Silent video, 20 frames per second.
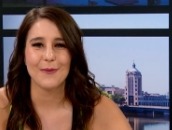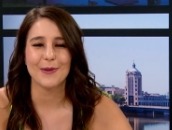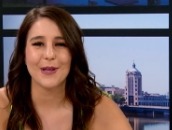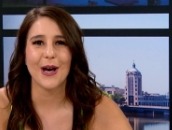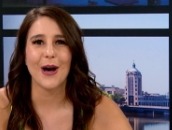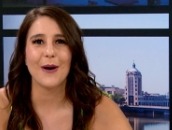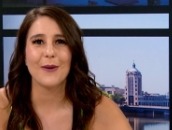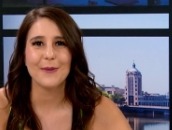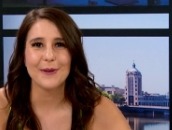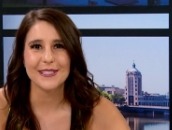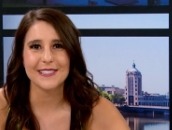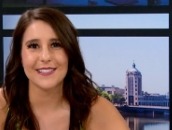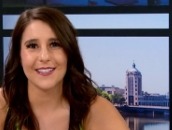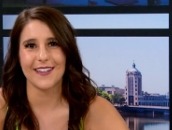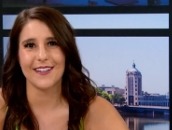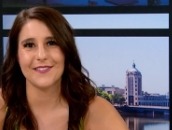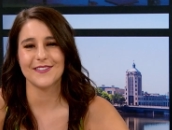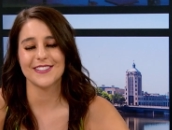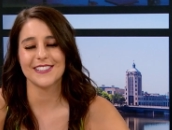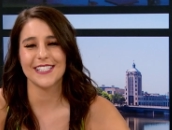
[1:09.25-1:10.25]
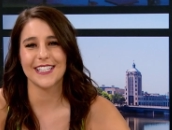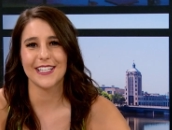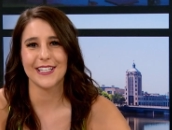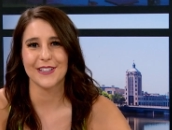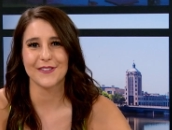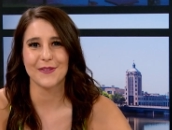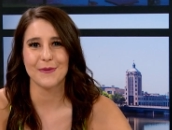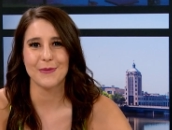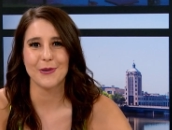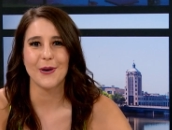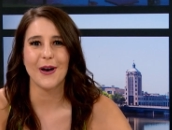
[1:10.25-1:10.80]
We always love to hear from you.